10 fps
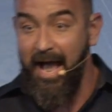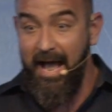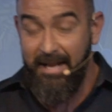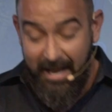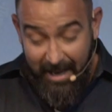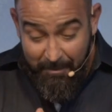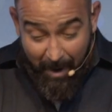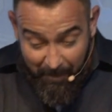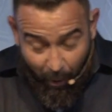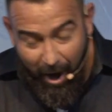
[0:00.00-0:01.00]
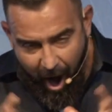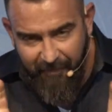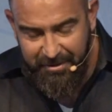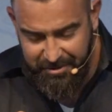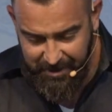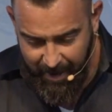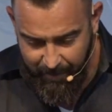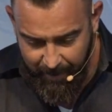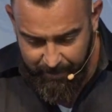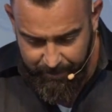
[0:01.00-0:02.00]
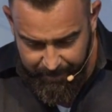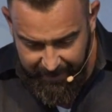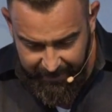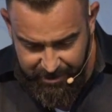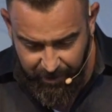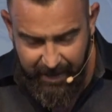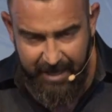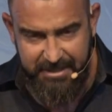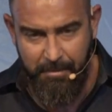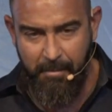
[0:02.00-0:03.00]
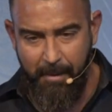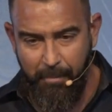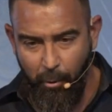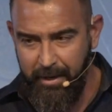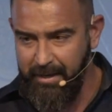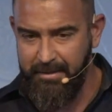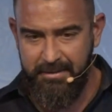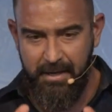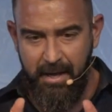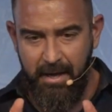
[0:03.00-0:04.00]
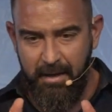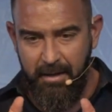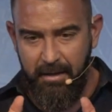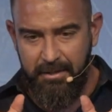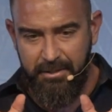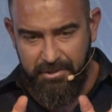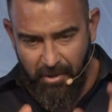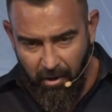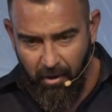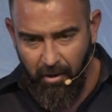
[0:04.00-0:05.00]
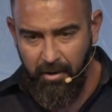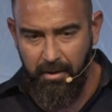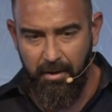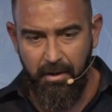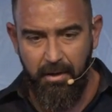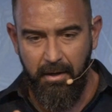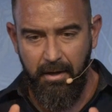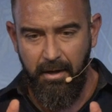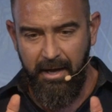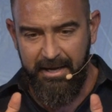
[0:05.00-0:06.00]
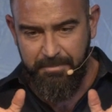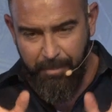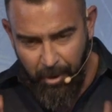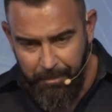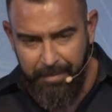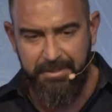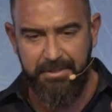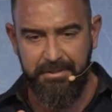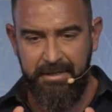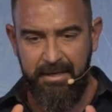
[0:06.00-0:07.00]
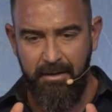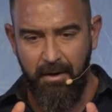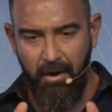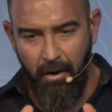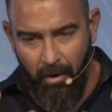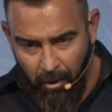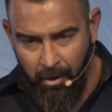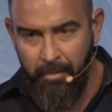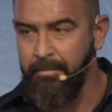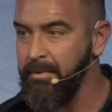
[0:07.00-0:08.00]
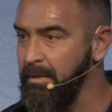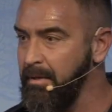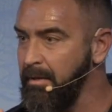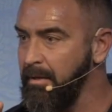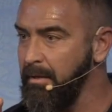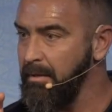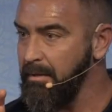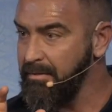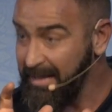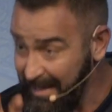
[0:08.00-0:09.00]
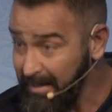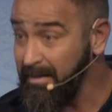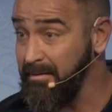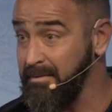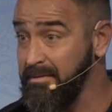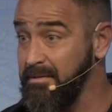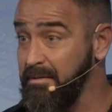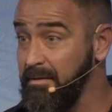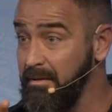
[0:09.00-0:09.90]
And my point, obviously I'm being sarcastic, but my point is Saul has purposely harmed the kids